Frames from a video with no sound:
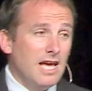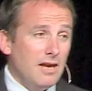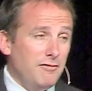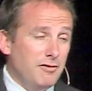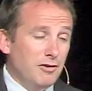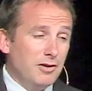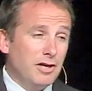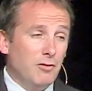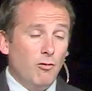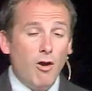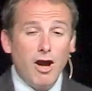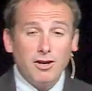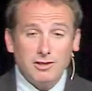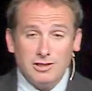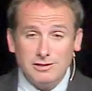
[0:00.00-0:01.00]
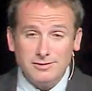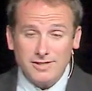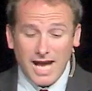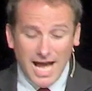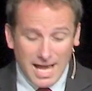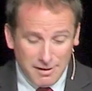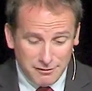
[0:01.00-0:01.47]
If you don't get water, you
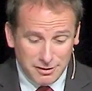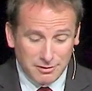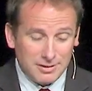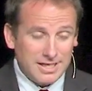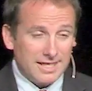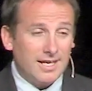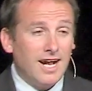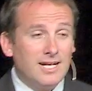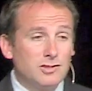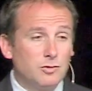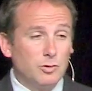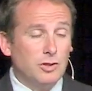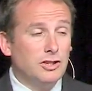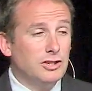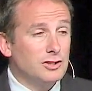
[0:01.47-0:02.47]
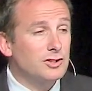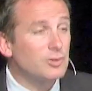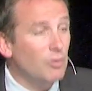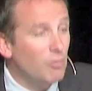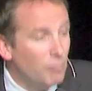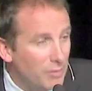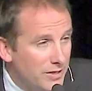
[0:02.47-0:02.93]
die. If you don't get God's word, your
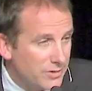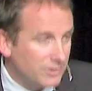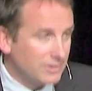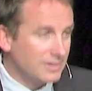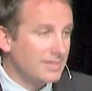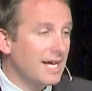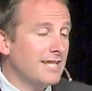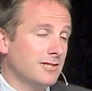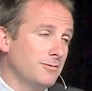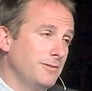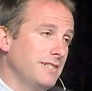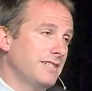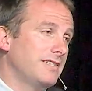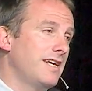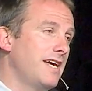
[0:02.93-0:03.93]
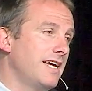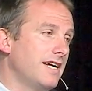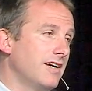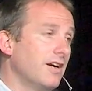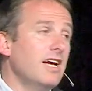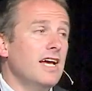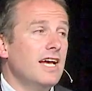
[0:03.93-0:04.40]
soul withers. That's what he's saying
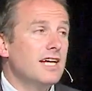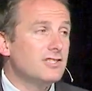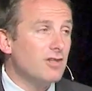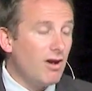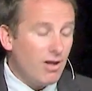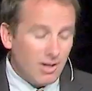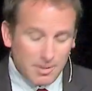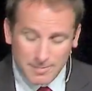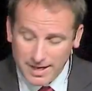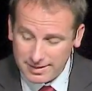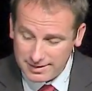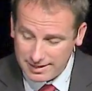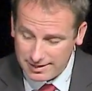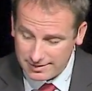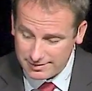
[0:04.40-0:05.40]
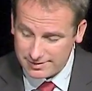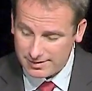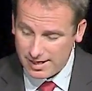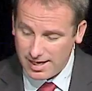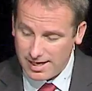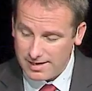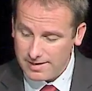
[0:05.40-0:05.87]
here. It's all about the
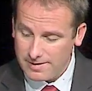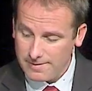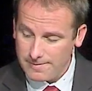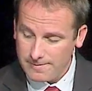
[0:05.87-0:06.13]
inside.